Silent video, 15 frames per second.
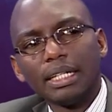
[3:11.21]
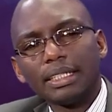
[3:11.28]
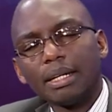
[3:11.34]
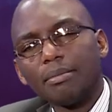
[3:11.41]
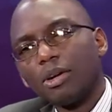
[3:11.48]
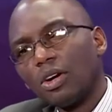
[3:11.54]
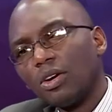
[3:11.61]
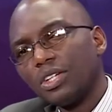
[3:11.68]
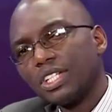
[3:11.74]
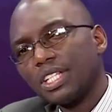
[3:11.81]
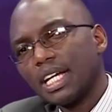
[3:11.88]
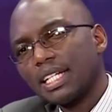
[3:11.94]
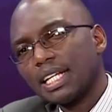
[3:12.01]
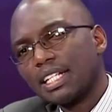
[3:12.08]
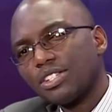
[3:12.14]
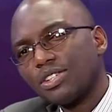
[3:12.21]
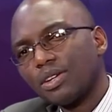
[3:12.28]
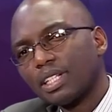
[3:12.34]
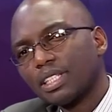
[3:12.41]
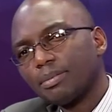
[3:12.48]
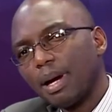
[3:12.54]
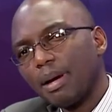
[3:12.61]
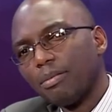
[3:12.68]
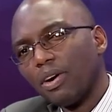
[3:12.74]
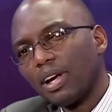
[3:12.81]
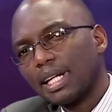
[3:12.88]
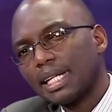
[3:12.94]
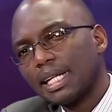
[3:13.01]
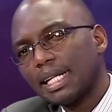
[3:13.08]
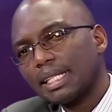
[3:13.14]
terminology that is used by
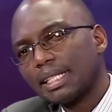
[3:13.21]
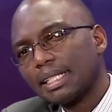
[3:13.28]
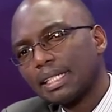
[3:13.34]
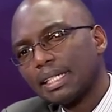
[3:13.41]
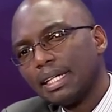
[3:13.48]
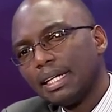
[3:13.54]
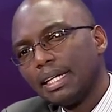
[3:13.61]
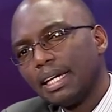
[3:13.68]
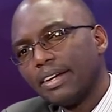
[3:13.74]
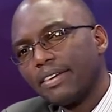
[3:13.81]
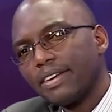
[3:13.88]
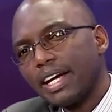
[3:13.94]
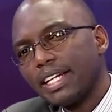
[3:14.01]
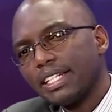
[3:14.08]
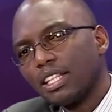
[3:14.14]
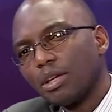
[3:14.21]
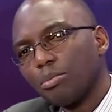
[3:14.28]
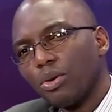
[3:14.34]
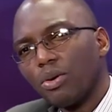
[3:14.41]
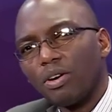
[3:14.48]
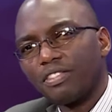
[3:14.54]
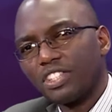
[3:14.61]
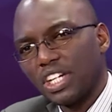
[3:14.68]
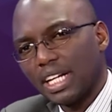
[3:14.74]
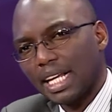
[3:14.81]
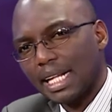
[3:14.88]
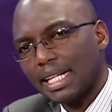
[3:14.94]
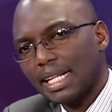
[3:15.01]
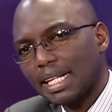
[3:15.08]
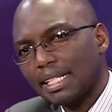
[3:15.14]
Moses in writing the book of
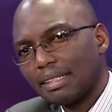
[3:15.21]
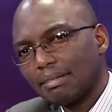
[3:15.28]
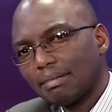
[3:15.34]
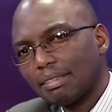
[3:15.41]
Genesis.